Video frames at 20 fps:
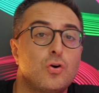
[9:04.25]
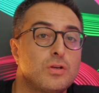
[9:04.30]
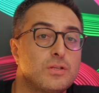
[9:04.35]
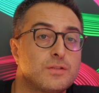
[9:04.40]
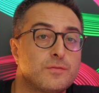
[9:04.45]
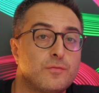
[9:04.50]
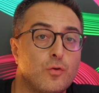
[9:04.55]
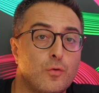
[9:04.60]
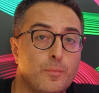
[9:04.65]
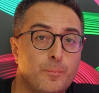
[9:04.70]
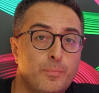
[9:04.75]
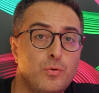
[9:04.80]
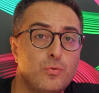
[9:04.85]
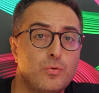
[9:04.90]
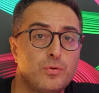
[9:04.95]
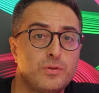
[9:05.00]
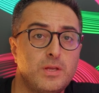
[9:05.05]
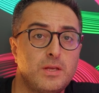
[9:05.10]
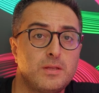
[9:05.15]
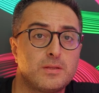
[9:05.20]
choice for
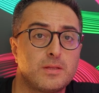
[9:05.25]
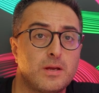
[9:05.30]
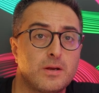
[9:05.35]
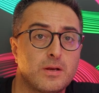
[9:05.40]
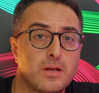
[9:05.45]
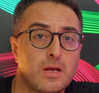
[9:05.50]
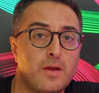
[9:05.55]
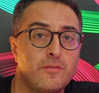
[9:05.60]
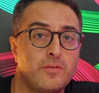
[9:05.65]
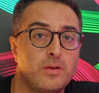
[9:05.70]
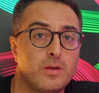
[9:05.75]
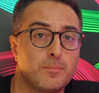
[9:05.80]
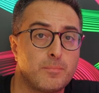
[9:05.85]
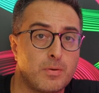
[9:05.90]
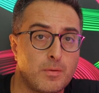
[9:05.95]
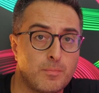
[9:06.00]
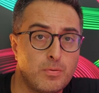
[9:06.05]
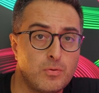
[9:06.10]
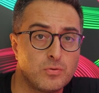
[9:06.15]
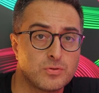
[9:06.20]
pure data archiving
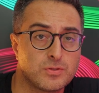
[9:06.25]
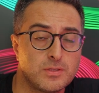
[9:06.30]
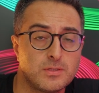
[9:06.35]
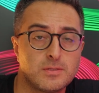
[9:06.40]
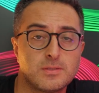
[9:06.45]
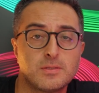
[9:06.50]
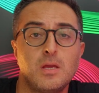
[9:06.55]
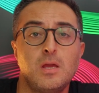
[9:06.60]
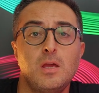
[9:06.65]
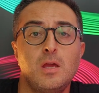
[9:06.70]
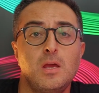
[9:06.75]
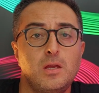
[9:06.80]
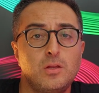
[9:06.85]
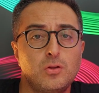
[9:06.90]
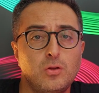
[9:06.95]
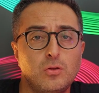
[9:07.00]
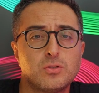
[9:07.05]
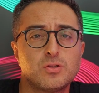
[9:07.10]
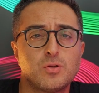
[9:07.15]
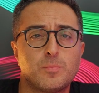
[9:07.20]
purposes,
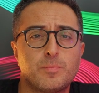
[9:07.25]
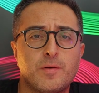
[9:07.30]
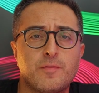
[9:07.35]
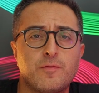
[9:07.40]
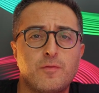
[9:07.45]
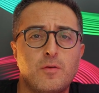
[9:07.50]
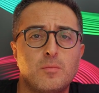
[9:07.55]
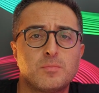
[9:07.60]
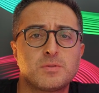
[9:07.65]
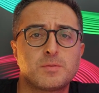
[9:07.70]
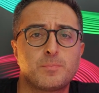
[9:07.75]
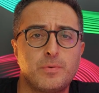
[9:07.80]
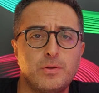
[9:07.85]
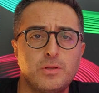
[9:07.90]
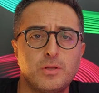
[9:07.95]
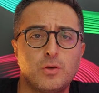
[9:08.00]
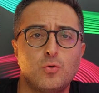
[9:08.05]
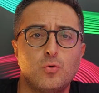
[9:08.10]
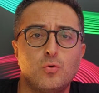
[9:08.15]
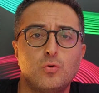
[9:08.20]
it also performs
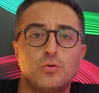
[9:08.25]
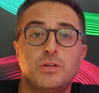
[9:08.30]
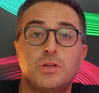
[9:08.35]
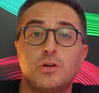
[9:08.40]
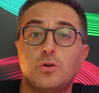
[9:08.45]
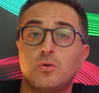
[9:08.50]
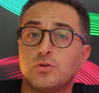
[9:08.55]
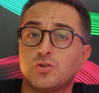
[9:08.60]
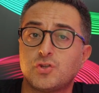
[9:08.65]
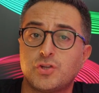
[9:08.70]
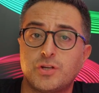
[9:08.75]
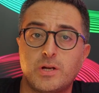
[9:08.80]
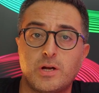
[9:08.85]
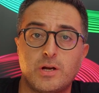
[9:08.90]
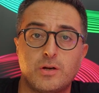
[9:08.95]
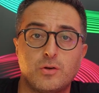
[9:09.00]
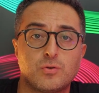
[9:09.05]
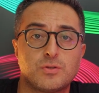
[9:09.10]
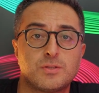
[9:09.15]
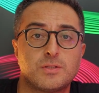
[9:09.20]
pretty good in all
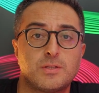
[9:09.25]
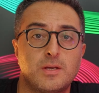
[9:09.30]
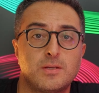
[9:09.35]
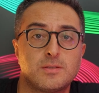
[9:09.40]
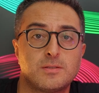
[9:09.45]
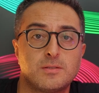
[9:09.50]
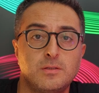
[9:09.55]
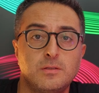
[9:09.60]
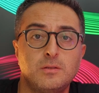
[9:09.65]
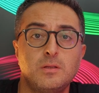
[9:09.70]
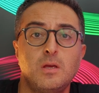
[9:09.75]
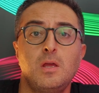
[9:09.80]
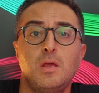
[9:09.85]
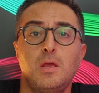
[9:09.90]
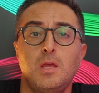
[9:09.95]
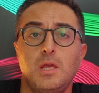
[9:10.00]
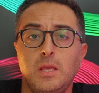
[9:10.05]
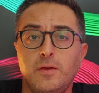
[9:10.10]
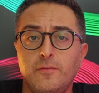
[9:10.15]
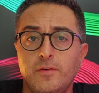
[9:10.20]
scenarios tested,
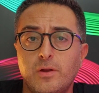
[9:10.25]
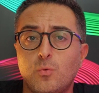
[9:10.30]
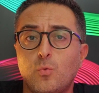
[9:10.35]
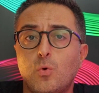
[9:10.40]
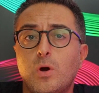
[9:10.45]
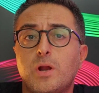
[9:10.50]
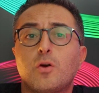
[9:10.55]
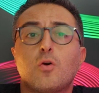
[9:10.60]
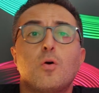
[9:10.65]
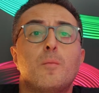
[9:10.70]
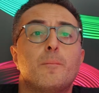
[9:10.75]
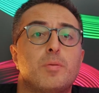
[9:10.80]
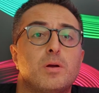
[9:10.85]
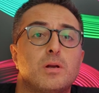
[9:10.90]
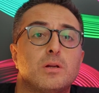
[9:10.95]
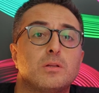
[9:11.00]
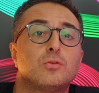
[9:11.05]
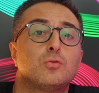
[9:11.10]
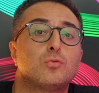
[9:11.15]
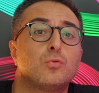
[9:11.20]
even when
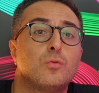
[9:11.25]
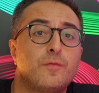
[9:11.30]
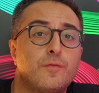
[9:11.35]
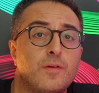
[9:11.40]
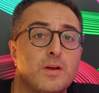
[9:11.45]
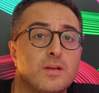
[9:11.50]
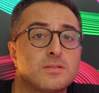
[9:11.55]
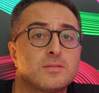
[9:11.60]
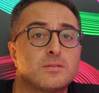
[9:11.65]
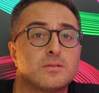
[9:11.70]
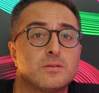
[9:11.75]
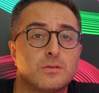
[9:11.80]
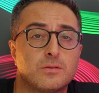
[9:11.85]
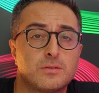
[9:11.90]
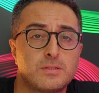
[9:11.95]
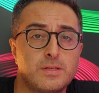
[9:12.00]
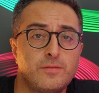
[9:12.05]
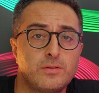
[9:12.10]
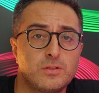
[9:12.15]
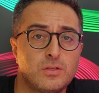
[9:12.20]
compared to
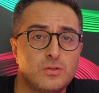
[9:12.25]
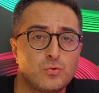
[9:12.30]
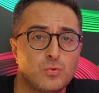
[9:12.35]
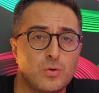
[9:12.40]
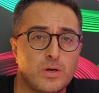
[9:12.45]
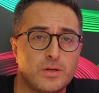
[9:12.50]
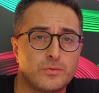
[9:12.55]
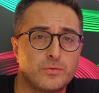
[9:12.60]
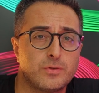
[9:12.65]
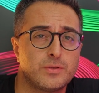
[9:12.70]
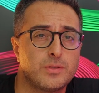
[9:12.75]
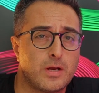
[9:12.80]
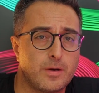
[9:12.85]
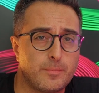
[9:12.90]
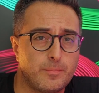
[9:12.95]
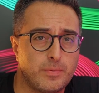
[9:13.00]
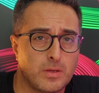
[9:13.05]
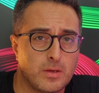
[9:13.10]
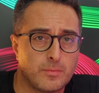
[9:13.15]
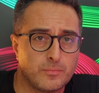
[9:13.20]
faster 7200
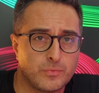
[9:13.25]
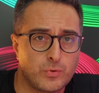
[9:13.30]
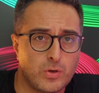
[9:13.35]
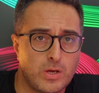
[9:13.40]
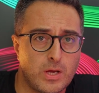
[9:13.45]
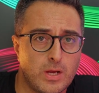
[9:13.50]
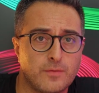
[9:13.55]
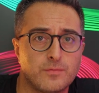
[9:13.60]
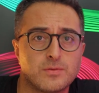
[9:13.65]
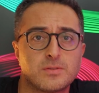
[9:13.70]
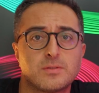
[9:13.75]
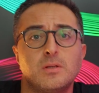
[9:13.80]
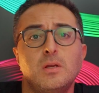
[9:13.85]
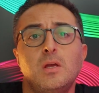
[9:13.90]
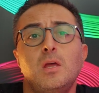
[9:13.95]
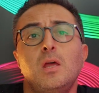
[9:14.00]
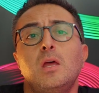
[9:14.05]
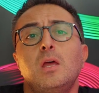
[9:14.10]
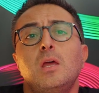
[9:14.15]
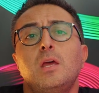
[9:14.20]
RPM drives.
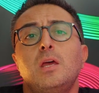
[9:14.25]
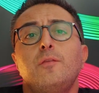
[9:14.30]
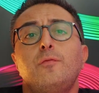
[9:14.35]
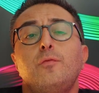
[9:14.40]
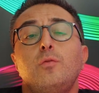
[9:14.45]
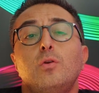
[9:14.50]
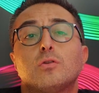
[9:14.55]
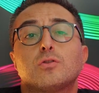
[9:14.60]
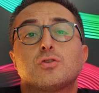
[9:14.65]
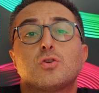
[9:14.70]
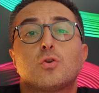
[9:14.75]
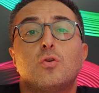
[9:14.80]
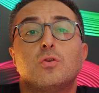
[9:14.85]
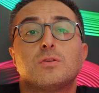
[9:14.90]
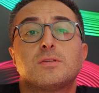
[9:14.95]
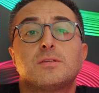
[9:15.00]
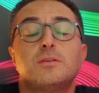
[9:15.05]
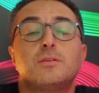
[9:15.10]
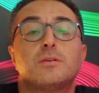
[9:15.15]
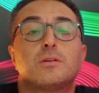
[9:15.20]
If we also
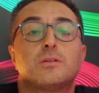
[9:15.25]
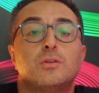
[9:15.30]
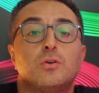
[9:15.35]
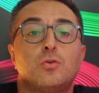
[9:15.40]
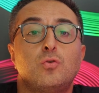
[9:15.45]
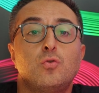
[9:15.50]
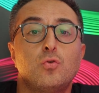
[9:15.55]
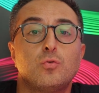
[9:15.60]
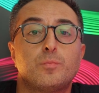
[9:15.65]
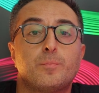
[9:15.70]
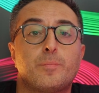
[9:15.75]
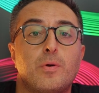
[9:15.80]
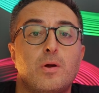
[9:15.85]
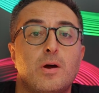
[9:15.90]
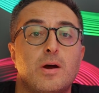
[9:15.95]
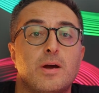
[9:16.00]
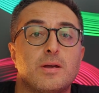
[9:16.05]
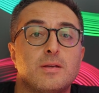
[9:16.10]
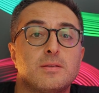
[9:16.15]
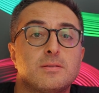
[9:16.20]
consider the good
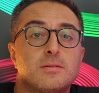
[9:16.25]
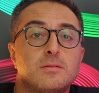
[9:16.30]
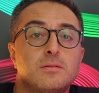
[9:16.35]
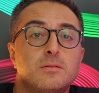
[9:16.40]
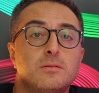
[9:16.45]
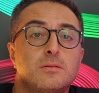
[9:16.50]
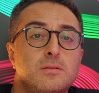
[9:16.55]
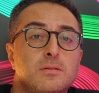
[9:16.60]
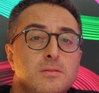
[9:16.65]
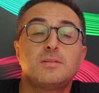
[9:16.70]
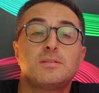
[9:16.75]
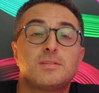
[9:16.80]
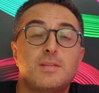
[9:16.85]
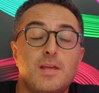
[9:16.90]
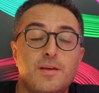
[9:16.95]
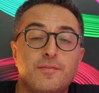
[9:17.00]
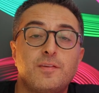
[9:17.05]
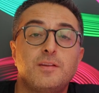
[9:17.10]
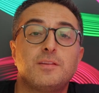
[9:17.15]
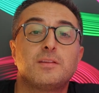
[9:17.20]
price, this is
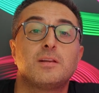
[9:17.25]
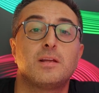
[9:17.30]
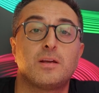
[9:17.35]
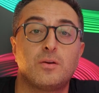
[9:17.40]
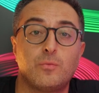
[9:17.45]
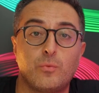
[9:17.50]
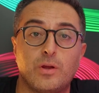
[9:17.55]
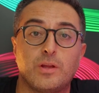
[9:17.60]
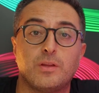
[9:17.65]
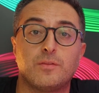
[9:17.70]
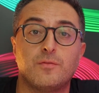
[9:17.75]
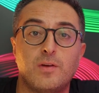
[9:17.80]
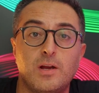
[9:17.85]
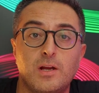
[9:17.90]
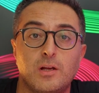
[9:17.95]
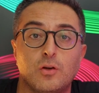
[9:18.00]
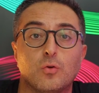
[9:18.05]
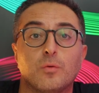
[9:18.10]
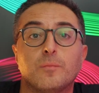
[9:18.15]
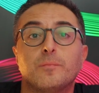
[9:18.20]
definitely a great
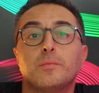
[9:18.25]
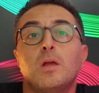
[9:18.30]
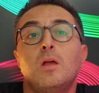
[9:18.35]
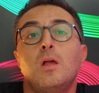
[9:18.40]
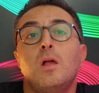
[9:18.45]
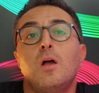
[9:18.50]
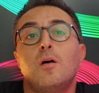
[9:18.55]
value.